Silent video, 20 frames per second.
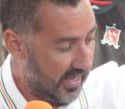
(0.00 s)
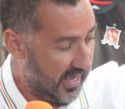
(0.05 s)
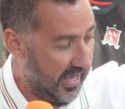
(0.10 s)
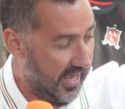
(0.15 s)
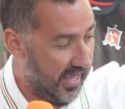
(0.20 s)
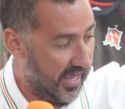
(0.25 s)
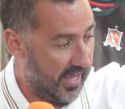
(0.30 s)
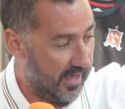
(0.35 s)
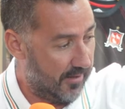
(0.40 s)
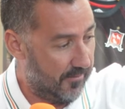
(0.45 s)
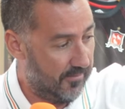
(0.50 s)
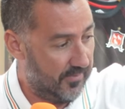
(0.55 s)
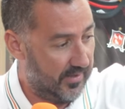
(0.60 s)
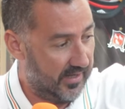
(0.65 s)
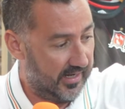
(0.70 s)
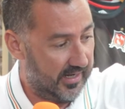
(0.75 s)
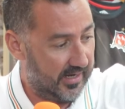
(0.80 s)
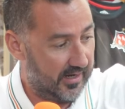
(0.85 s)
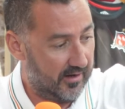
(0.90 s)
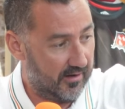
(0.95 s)

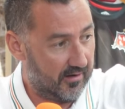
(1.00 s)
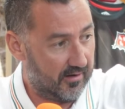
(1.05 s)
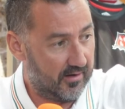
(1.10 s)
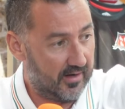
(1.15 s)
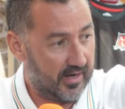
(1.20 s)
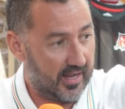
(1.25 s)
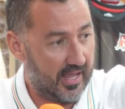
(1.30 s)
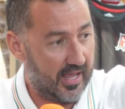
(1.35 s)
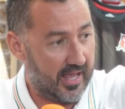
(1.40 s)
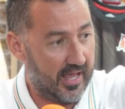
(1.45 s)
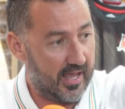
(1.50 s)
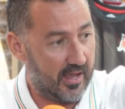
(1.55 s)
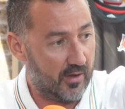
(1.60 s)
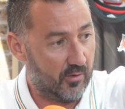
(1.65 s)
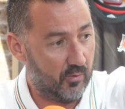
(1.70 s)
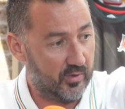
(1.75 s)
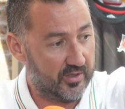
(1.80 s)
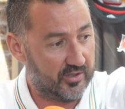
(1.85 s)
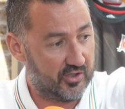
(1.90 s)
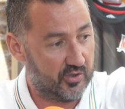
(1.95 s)
here,
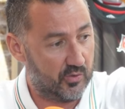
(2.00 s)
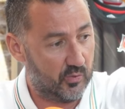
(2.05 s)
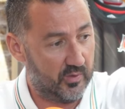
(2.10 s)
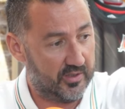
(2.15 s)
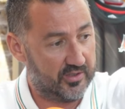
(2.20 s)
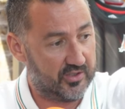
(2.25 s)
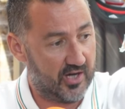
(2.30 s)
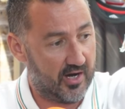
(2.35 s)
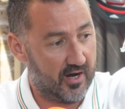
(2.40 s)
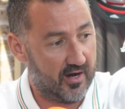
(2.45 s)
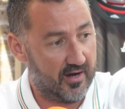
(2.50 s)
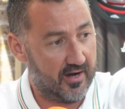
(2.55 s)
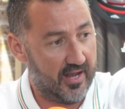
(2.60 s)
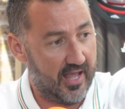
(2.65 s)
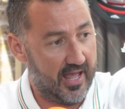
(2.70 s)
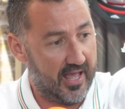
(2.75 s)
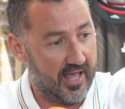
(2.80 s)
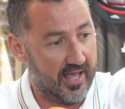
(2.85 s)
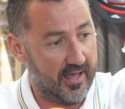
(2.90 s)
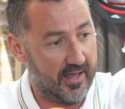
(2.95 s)
which
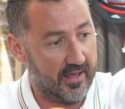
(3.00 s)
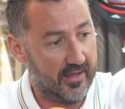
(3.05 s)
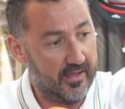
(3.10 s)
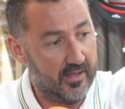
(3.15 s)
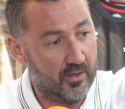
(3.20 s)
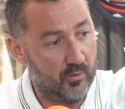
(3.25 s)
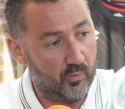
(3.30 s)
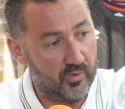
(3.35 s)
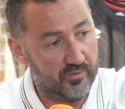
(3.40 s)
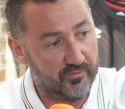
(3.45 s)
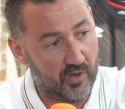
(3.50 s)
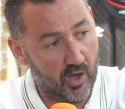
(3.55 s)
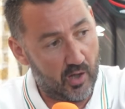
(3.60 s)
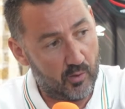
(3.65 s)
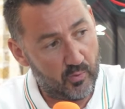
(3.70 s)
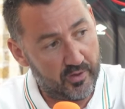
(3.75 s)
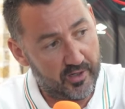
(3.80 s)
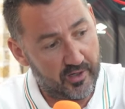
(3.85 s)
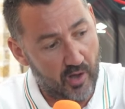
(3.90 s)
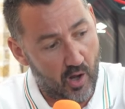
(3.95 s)
are we've
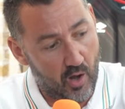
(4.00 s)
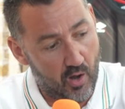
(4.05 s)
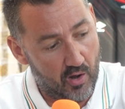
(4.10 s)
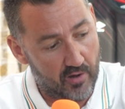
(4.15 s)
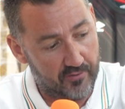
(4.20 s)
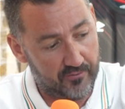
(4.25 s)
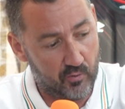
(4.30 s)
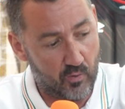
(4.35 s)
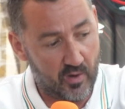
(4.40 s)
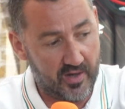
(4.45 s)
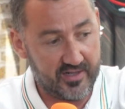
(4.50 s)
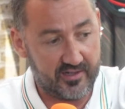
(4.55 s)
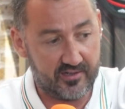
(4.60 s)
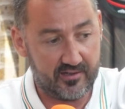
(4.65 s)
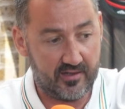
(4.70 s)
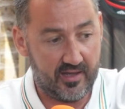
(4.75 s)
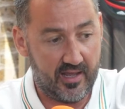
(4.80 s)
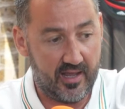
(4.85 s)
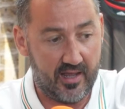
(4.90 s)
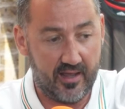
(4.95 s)
gone with an
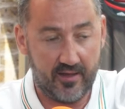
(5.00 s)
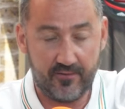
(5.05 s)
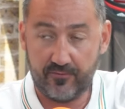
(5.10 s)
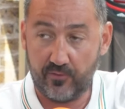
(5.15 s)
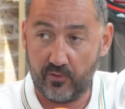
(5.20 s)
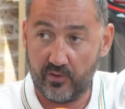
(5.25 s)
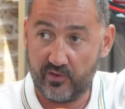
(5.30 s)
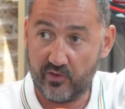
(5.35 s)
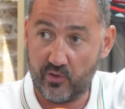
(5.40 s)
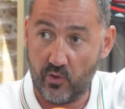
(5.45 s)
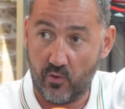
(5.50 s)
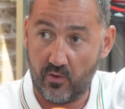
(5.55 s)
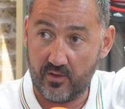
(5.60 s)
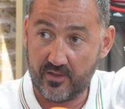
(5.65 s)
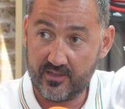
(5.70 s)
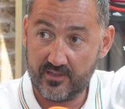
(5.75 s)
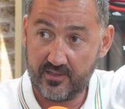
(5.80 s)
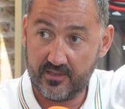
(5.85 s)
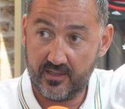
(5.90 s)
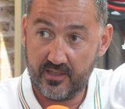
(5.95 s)
off-white for the
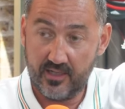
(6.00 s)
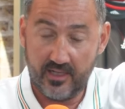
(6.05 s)
short.